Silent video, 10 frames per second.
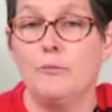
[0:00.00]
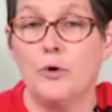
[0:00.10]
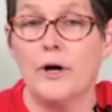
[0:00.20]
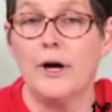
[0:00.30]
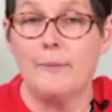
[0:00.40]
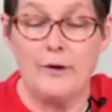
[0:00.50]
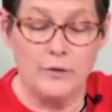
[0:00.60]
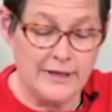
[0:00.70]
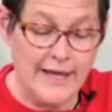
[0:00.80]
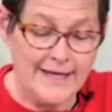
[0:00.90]
more
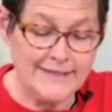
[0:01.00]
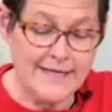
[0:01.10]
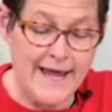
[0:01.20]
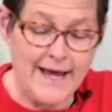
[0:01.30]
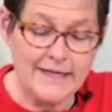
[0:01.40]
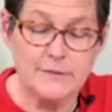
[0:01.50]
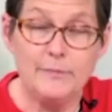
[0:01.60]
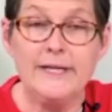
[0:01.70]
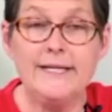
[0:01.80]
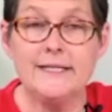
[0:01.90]
about Class Acts,
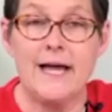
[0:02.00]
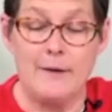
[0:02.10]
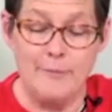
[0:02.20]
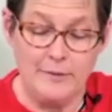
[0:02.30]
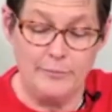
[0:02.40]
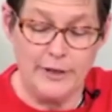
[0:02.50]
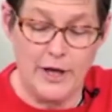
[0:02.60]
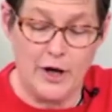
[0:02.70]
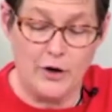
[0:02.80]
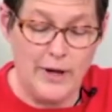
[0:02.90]
please comment
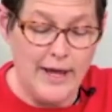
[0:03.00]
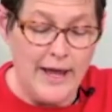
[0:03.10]
below